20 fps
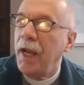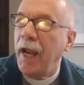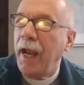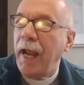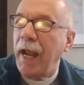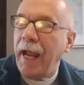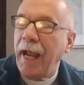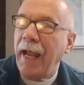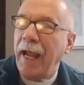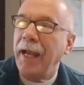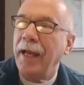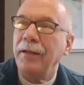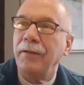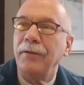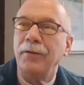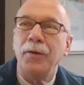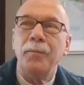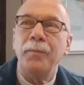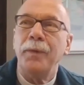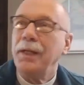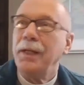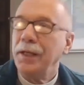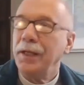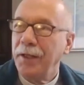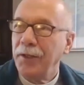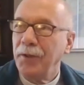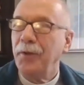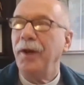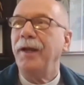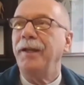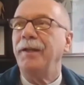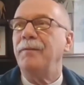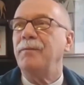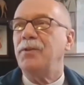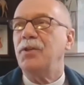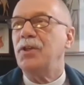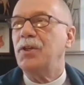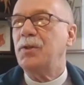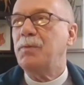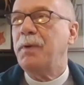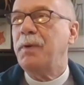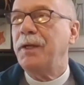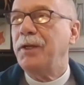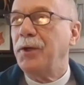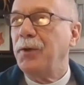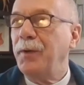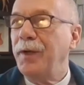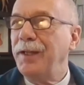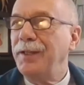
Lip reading: and there are many other items in his pedigree